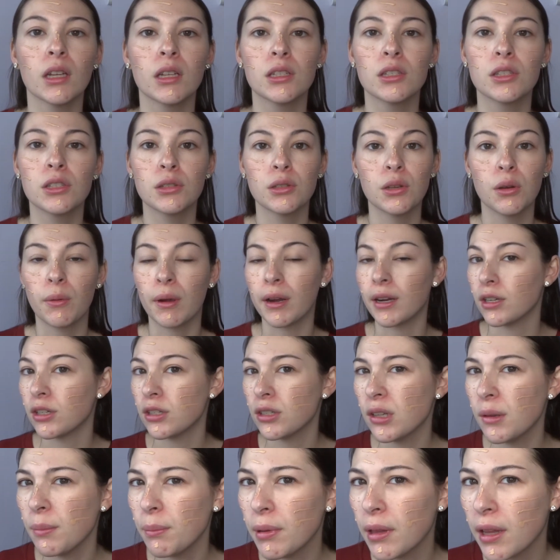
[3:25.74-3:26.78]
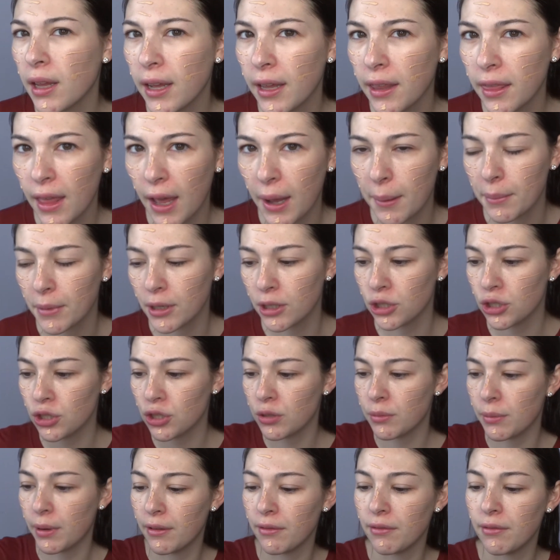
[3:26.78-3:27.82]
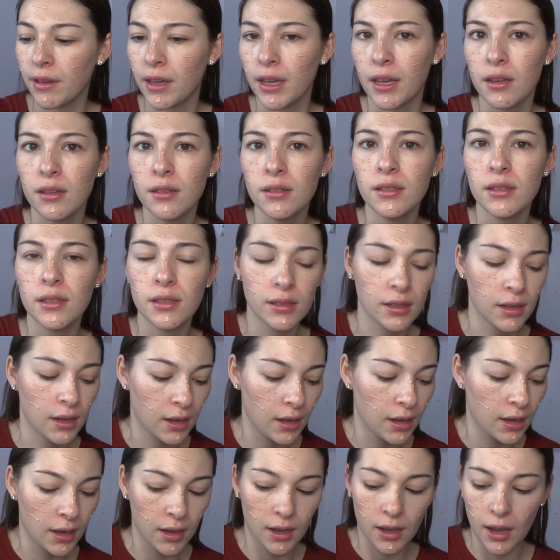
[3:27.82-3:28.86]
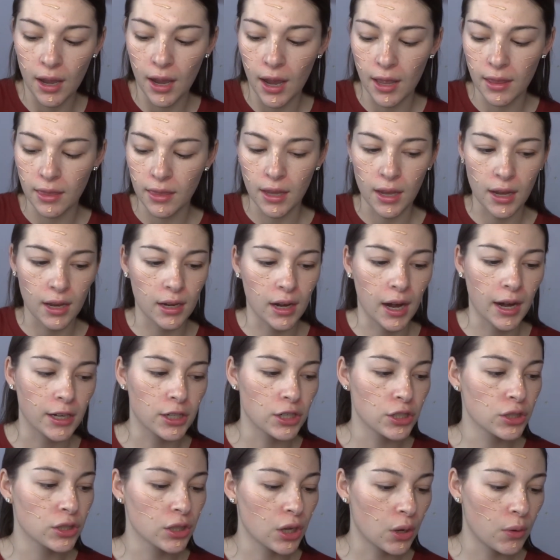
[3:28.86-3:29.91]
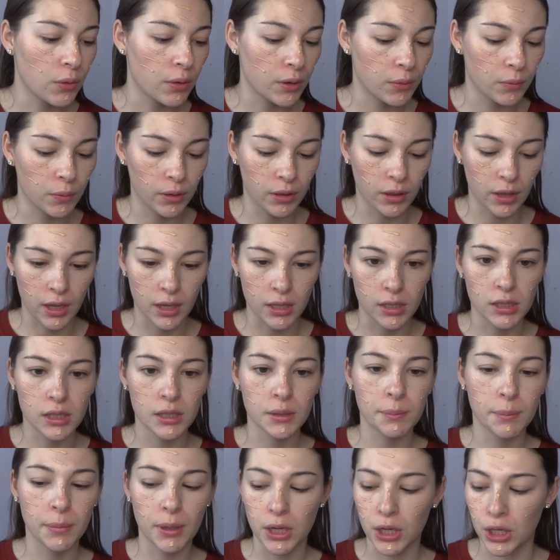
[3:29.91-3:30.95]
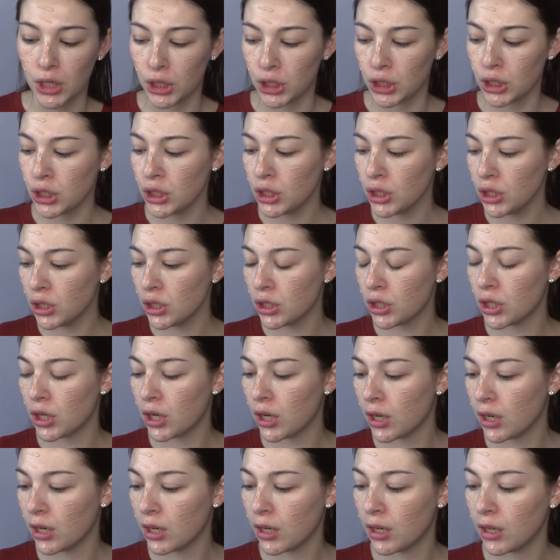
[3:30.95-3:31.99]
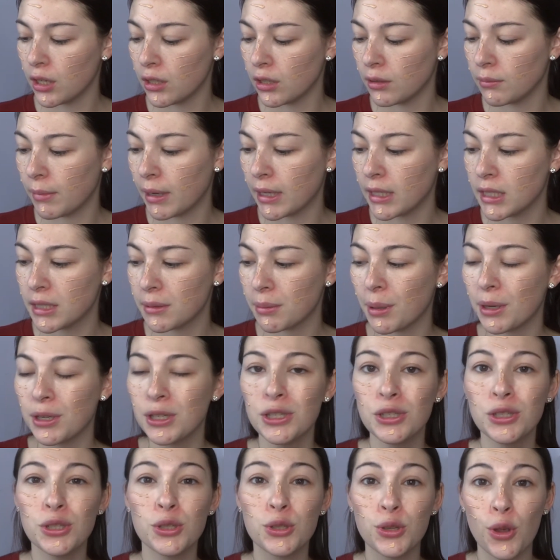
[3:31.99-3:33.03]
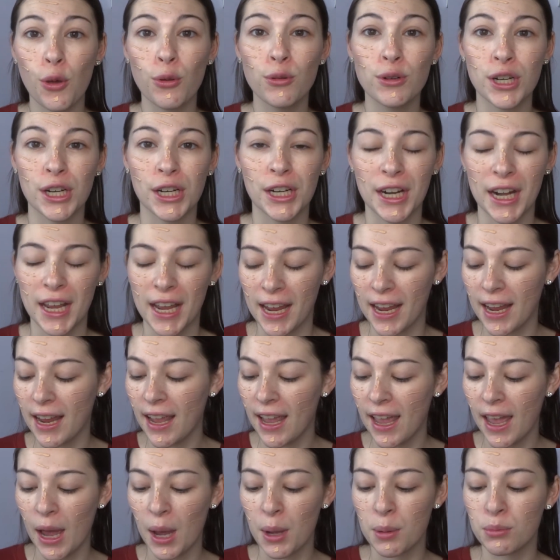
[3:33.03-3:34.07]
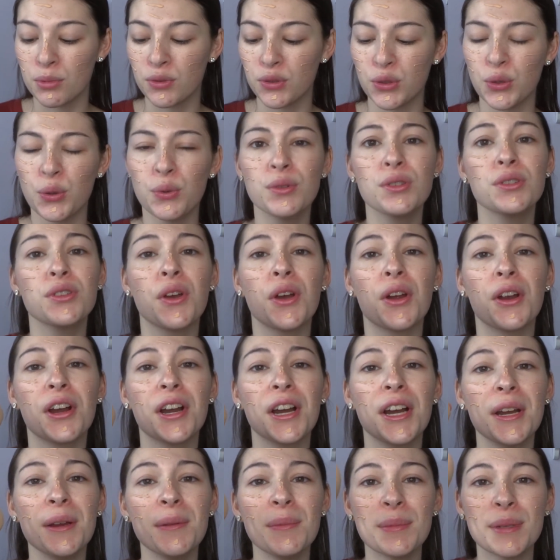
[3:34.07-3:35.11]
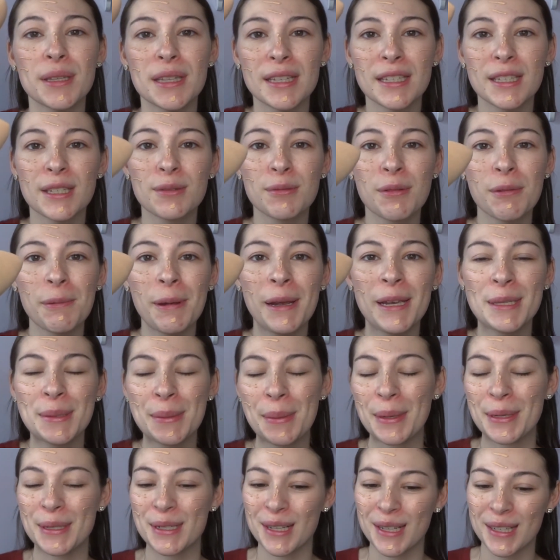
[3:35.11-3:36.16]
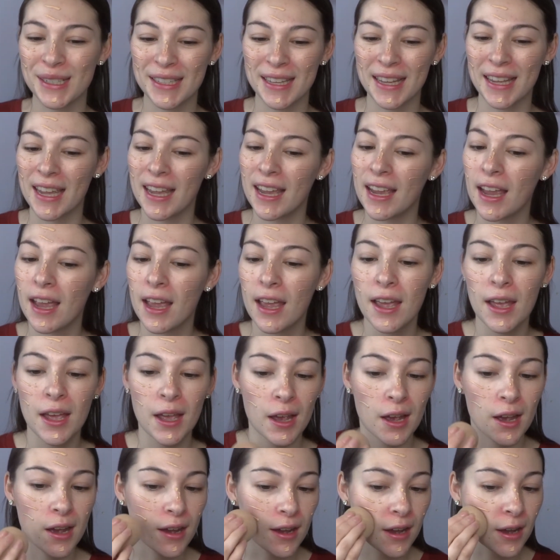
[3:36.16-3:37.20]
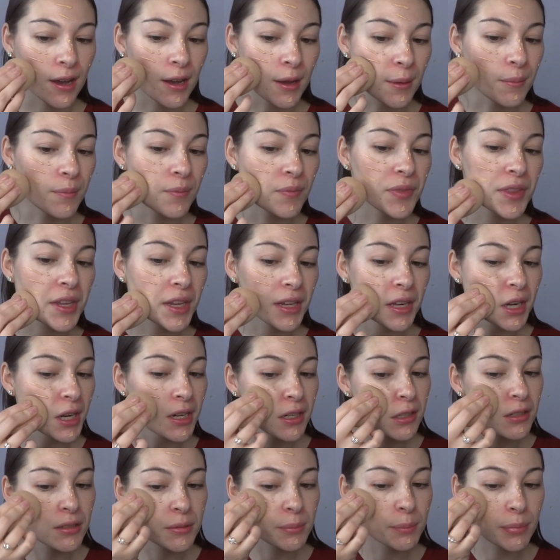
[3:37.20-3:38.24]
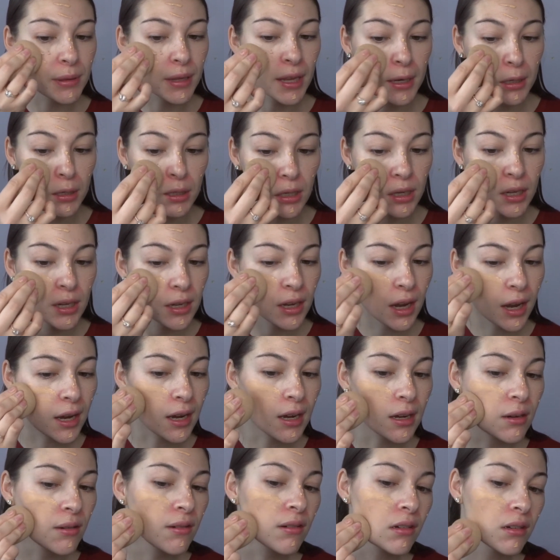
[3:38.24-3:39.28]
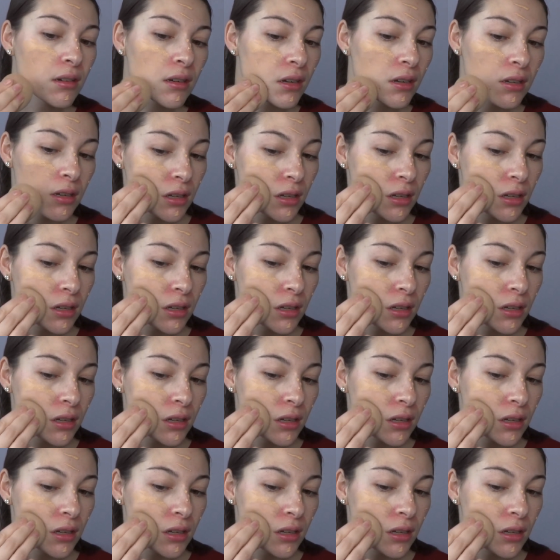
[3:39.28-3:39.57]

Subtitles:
So I just applied that much to my face, and then I just go in with a sponge. My sponge is so dirty, I'm so sorry. This is what my sponge looks like. And I just blend it out.